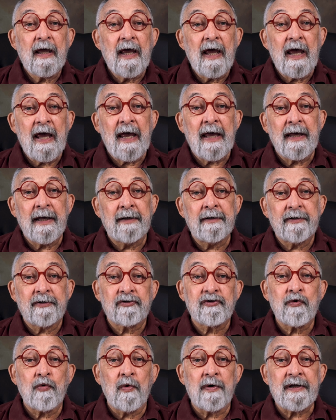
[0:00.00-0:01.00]
and a
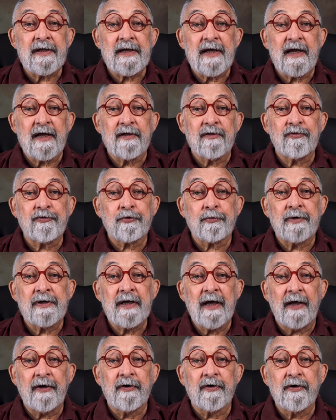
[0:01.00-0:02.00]

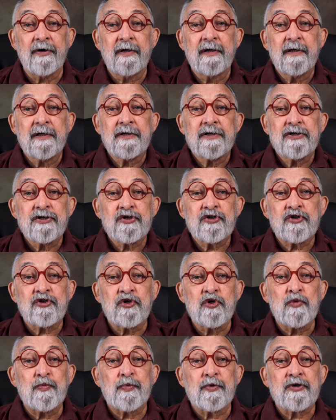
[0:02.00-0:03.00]
28-300
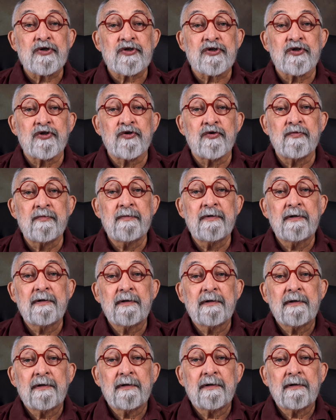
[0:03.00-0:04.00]
super zoom
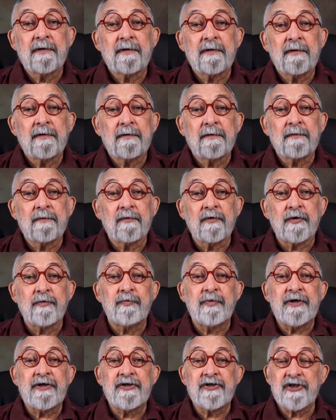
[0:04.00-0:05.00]
would
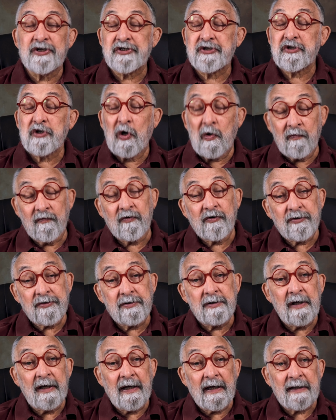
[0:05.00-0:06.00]
be just over
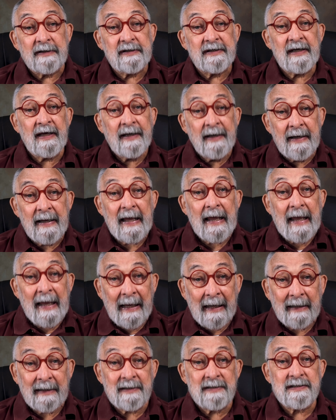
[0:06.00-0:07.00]
a
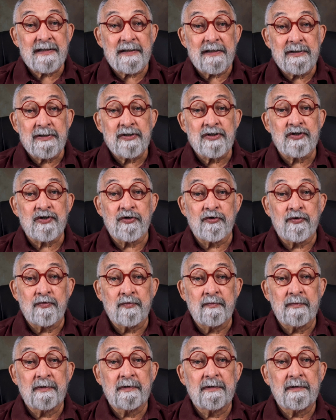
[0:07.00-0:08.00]
10x
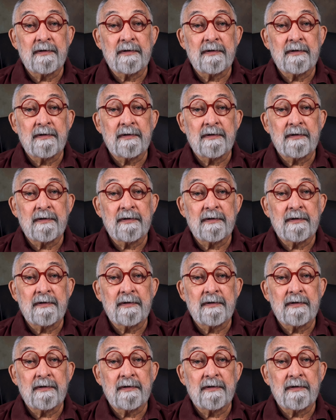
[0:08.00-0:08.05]
zoom.